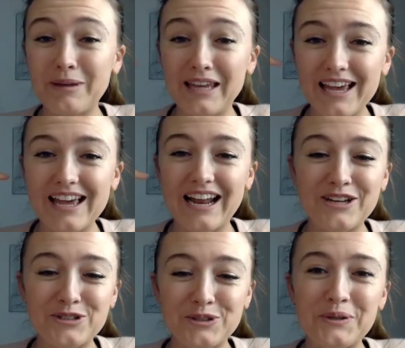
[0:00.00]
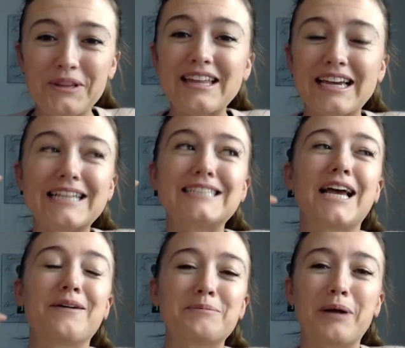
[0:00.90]
me, and I do this,
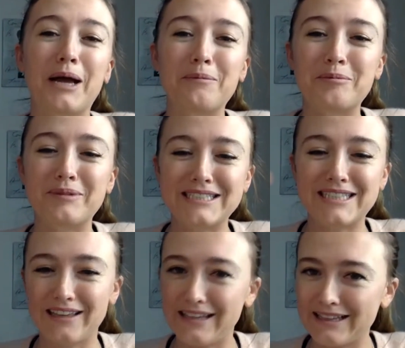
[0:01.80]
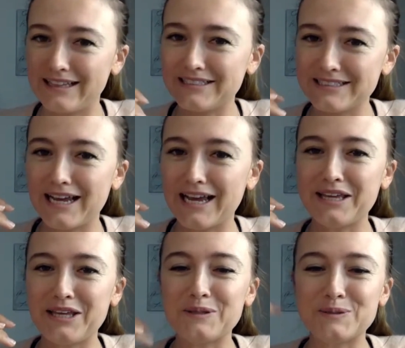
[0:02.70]
I would probably say like these
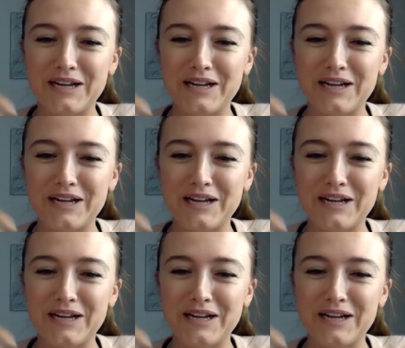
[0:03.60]
9 keys,